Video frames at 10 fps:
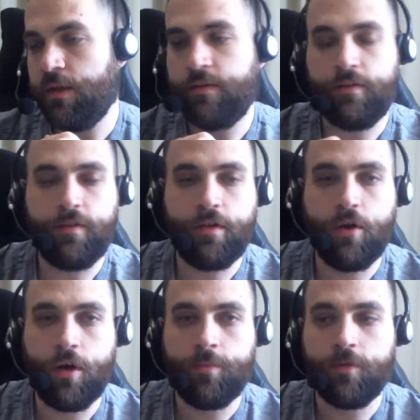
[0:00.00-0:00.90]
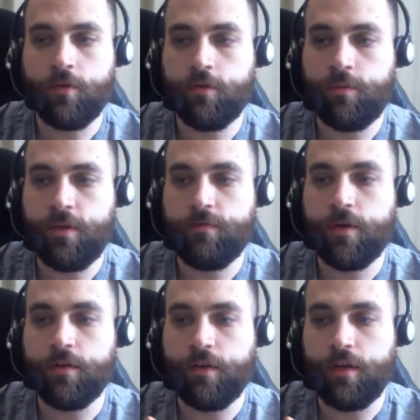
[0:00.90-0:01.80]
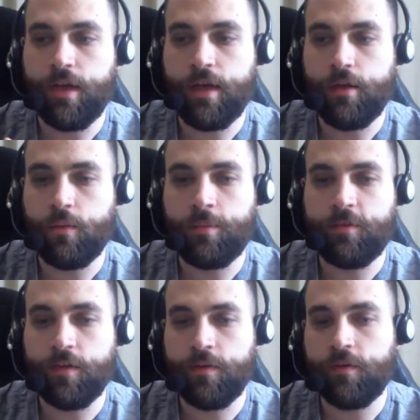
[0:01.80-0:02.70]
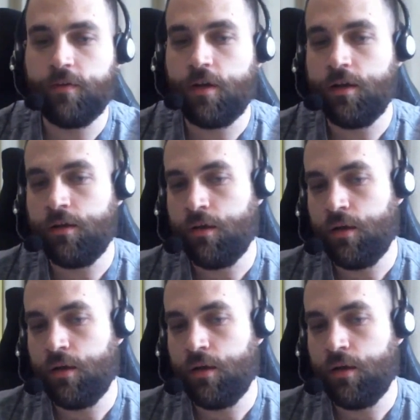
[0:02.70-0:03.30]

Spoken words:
ETC Co-op's going to be funding a website redesign.